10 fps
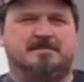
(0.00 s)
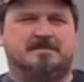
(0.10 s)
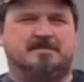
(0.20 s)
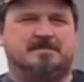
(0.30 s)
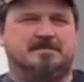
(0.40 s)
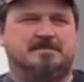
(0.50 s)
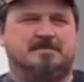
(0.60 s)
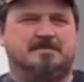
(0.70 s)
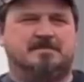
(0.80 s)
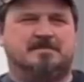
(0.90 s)

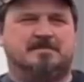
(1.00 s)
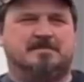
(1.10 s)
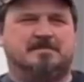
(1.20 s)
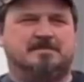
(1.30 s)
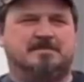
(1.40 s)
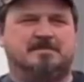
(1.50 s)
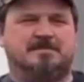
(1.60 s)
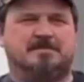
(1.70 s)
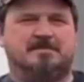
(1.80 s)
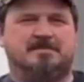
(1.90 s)

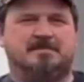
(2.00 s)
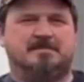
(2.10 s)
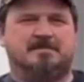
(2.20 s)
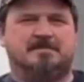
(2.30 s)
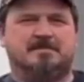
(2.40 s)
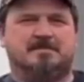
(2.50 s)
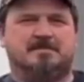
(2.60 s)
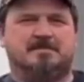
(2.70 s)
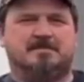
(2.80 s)
This person isn't speaking.